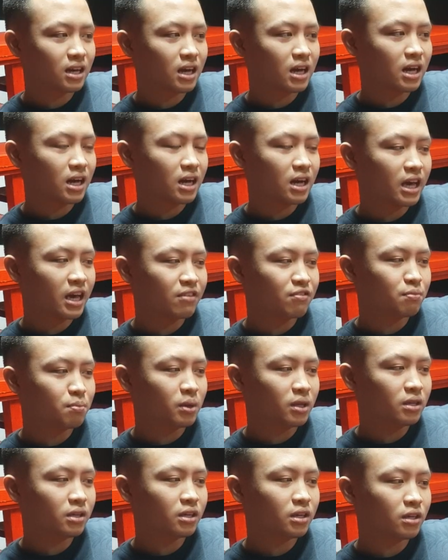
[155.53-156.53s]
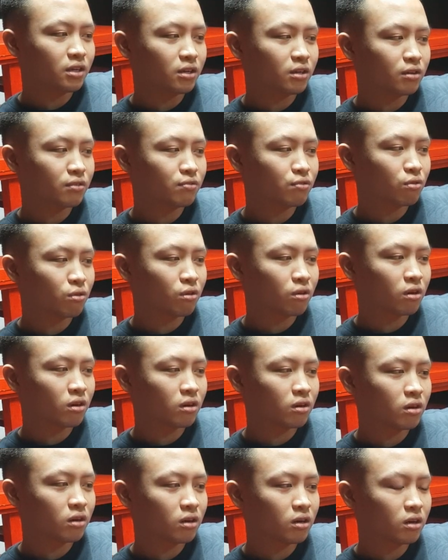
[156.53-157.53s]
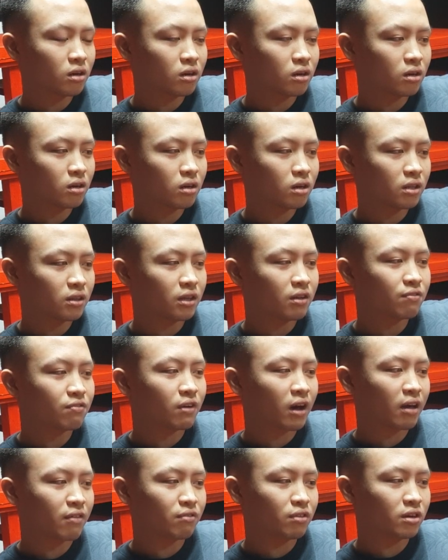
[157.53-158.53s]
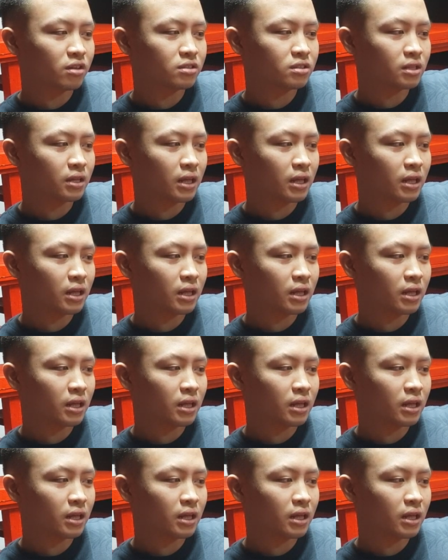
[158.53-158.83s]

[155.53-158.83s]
Uh, I've been here for think five years